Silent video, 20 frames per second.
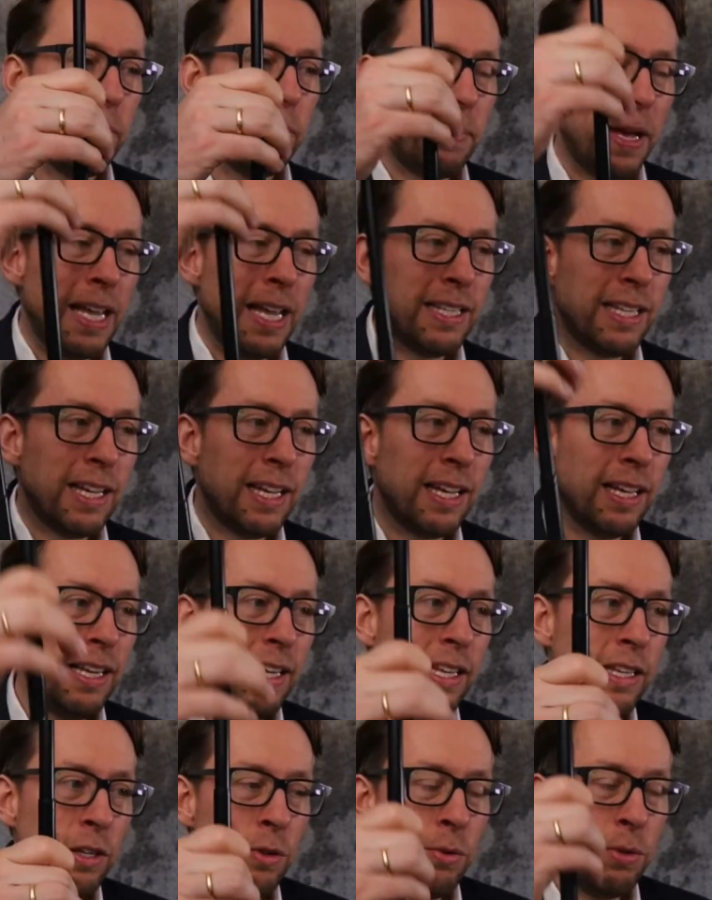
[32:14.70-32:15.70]

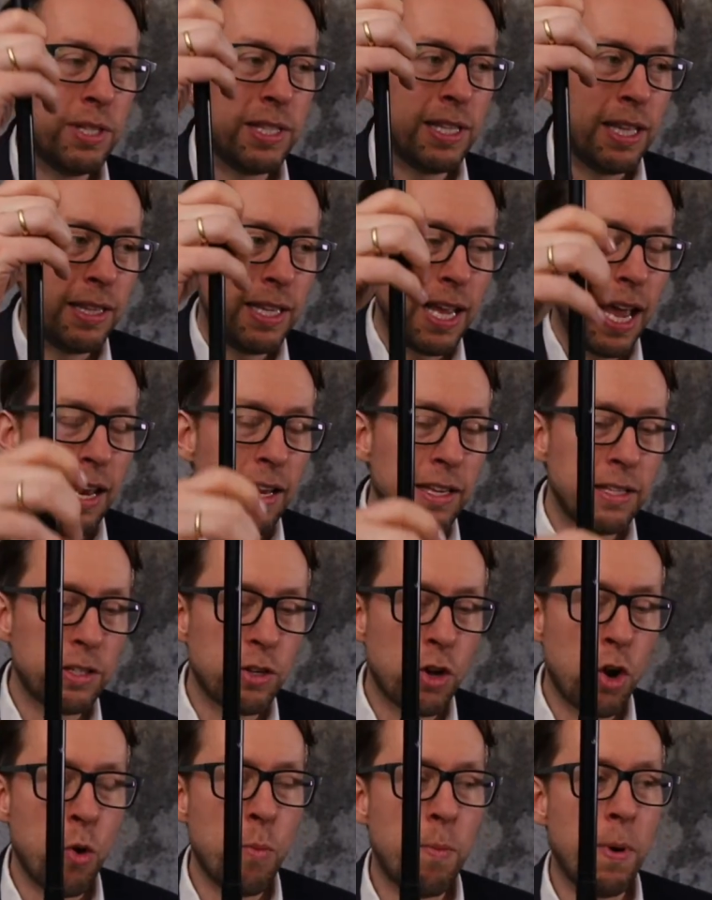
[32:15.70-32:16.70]
basically use the
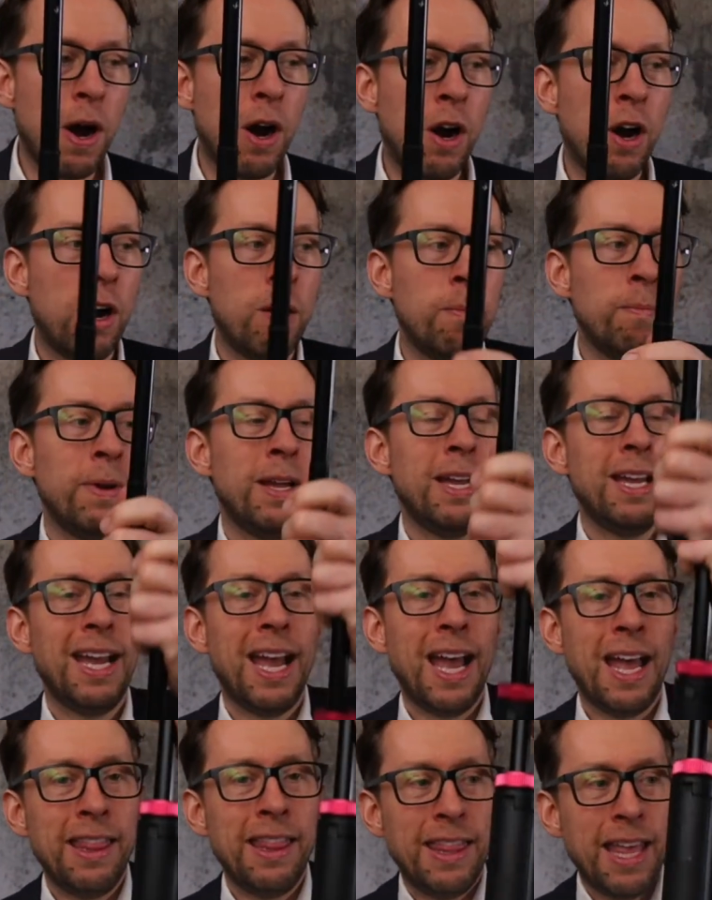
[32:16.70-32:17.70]
telescope arm
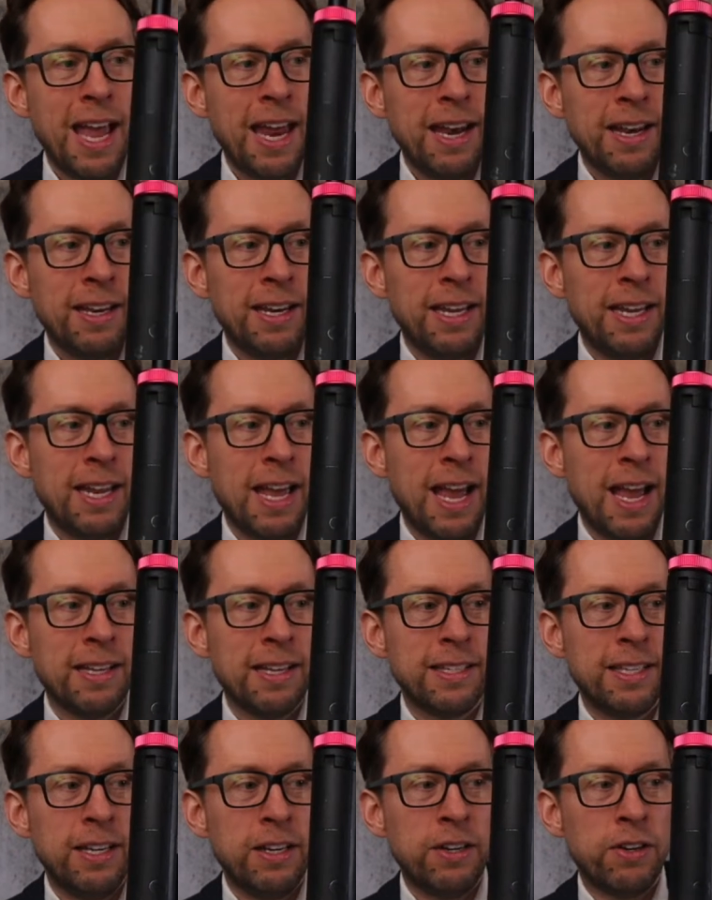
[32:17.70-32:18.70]
and then it
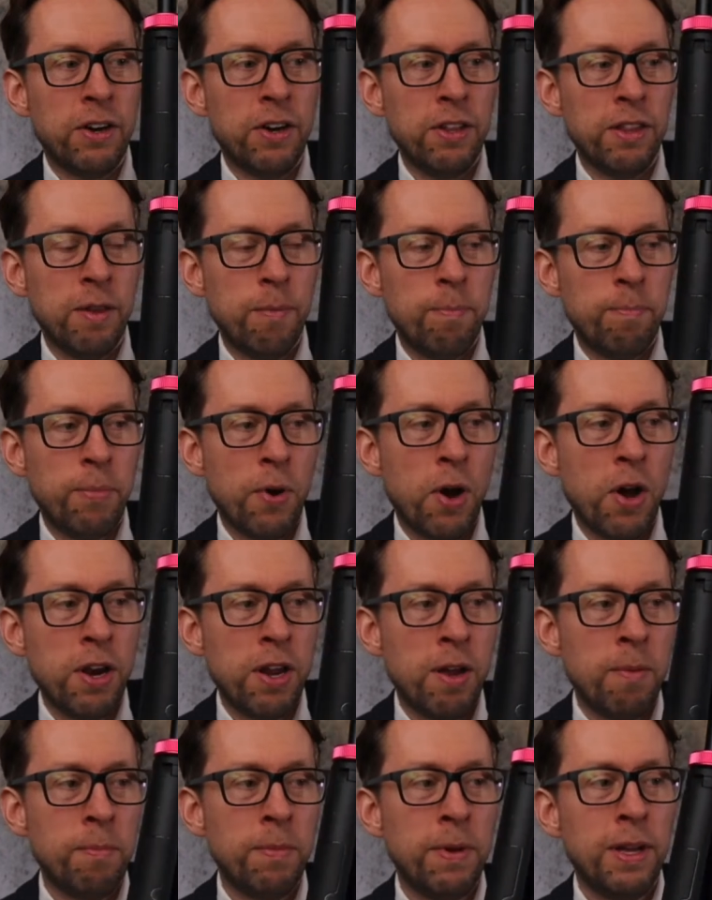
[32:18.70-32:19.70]
has here on the
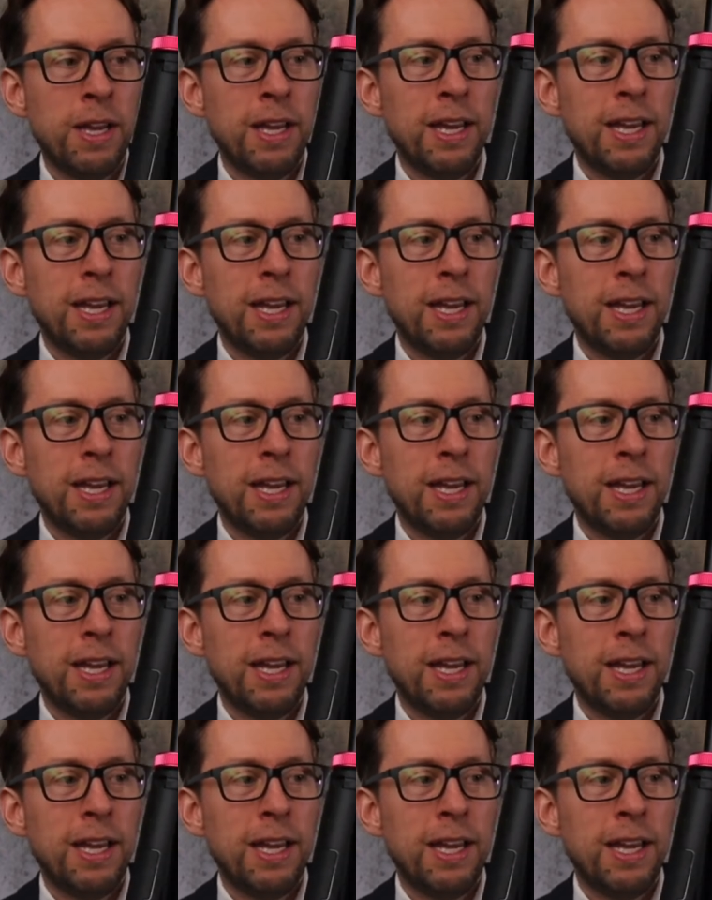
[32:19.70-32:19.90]
bottom,